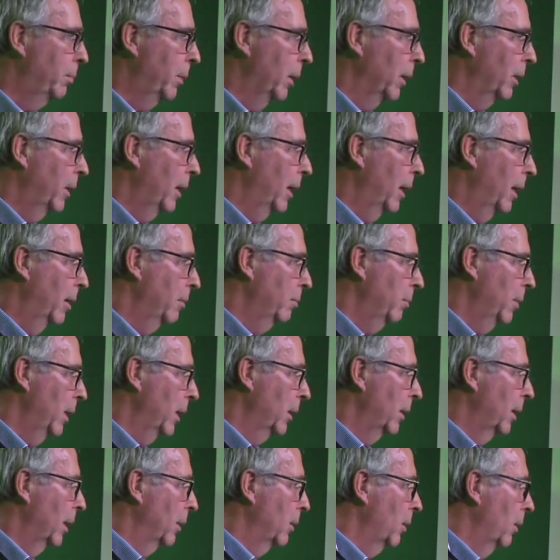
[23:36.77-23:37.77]
but they
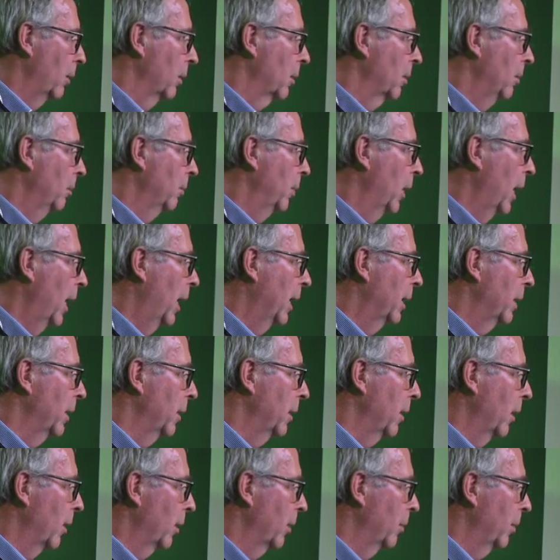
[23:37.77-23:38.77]
admit they're not
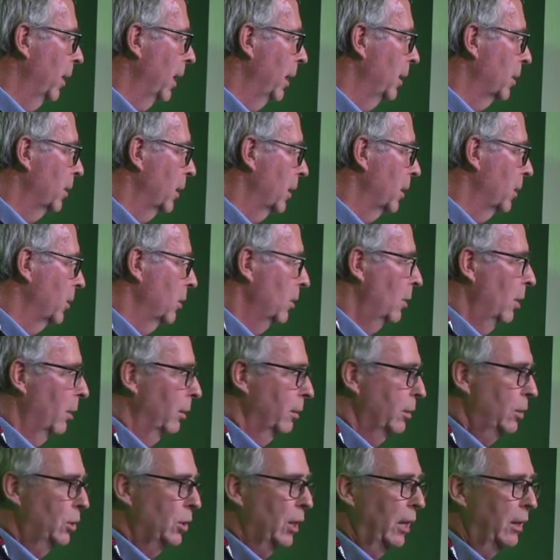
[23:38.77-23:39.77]
compliant in other ways. It's
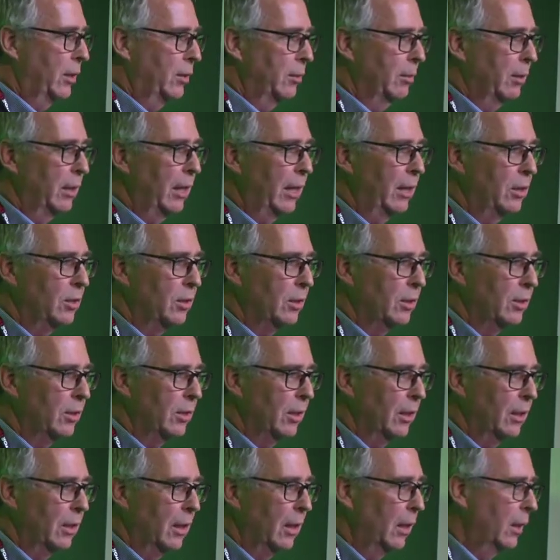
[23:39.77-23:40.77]
non-genuine
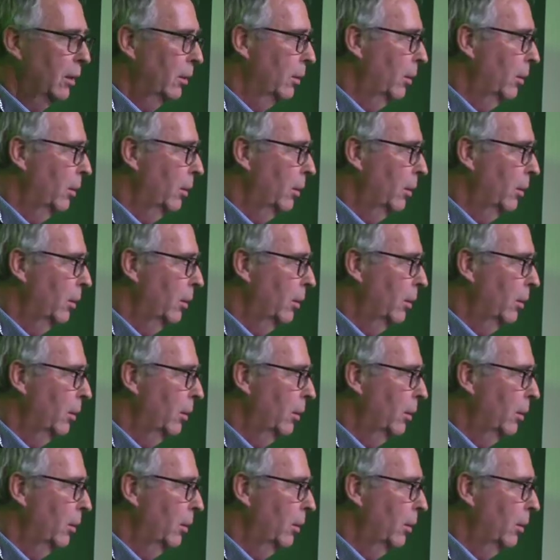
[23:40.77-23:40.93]
agency.